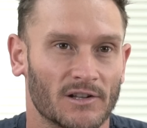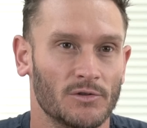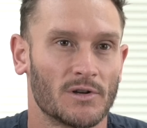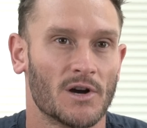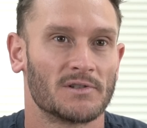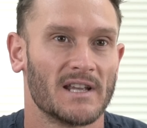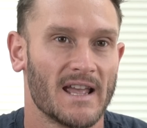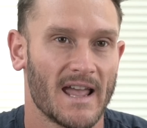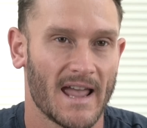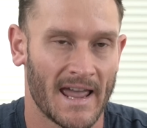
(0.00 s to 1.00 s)
the glucose
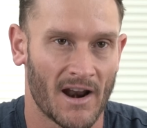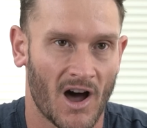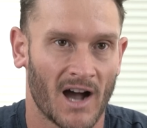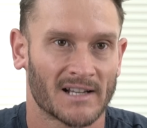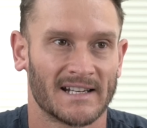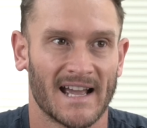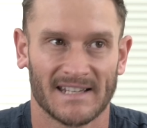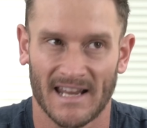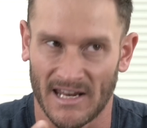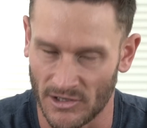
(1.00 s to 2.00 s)
and oxidize
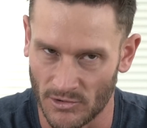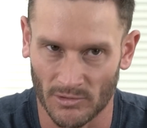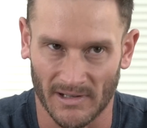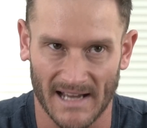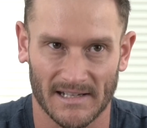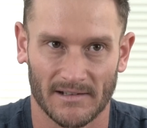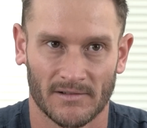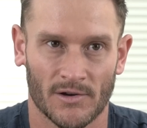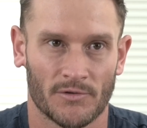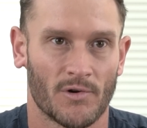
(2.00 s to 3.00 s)
it and utilize it,
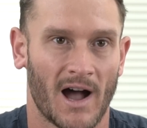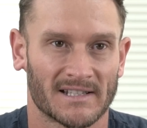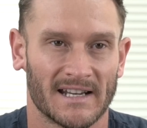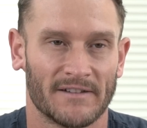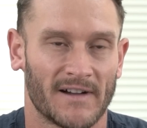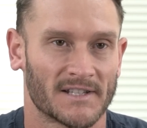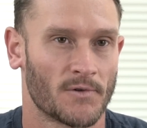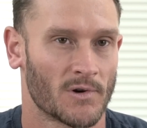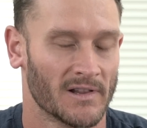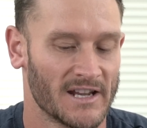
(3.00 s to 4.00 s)
go through oxidative
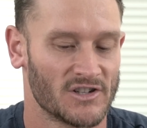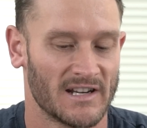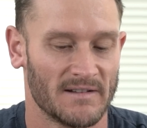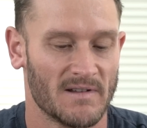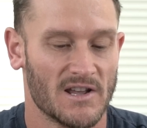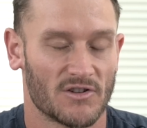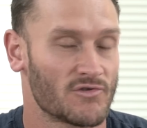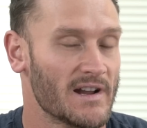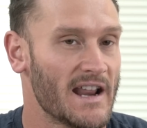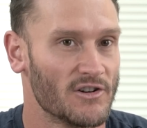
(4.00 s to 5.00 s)
phosphorylation and
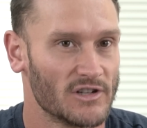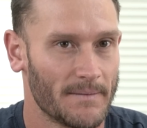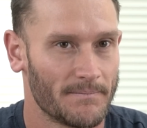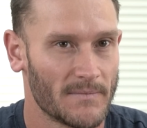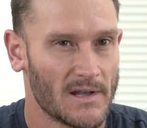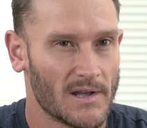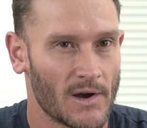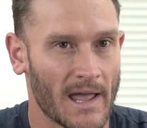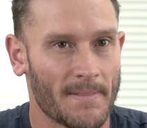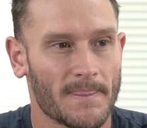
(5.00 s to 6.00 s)
create energy.
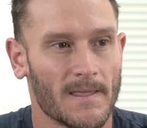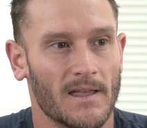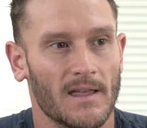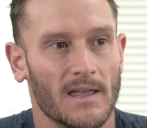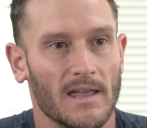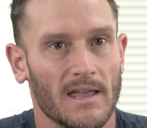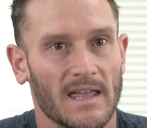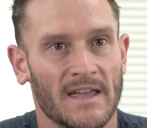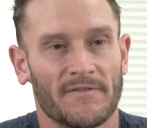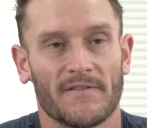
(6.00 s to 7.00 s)
Okay,
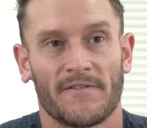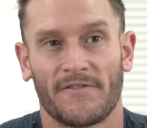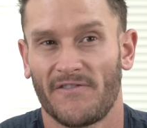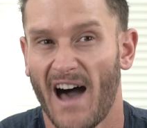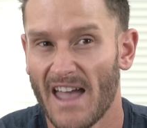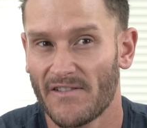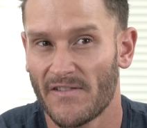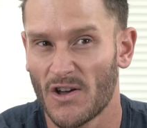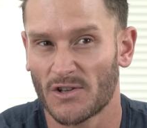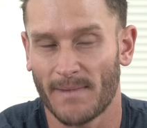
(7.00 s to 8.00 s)
if five
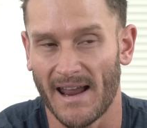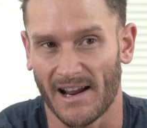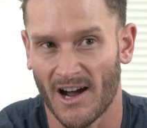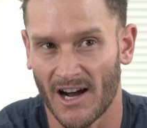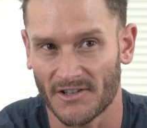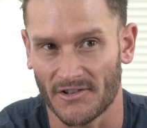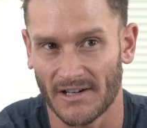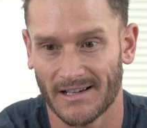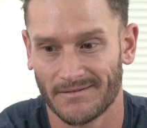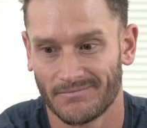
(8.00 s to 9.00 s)
of those
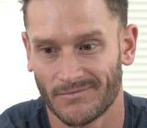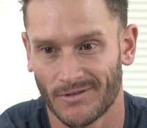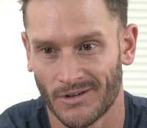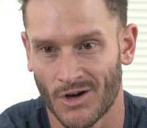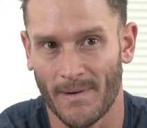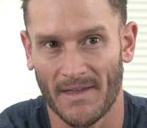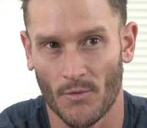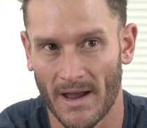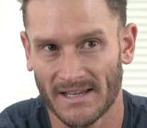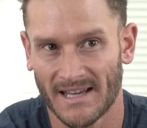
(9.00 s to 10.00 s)
mitochondria go by the
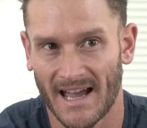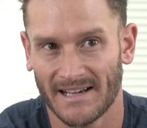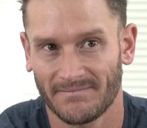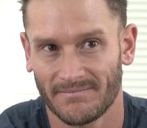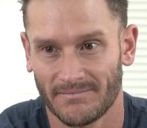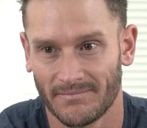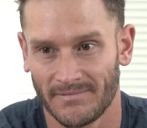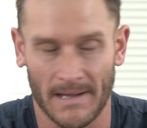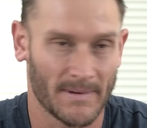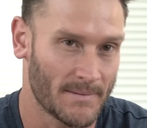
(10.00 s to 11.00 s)
wayside,
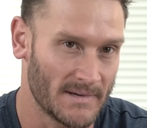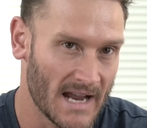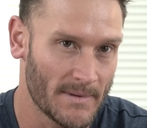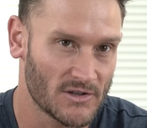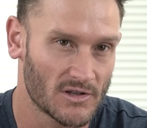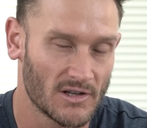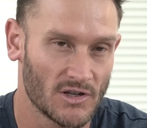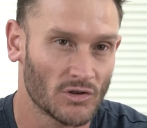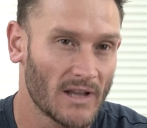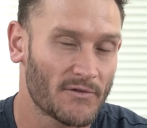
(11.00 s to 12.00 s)
they become damaged,
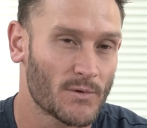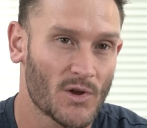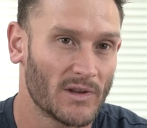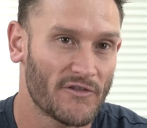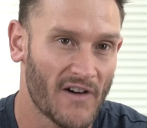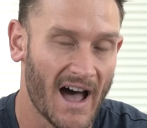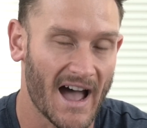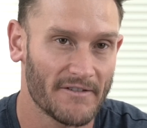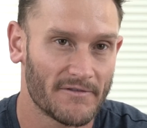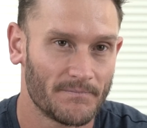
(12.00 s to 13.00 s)
you're left with only
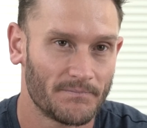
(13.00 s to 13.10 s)
five.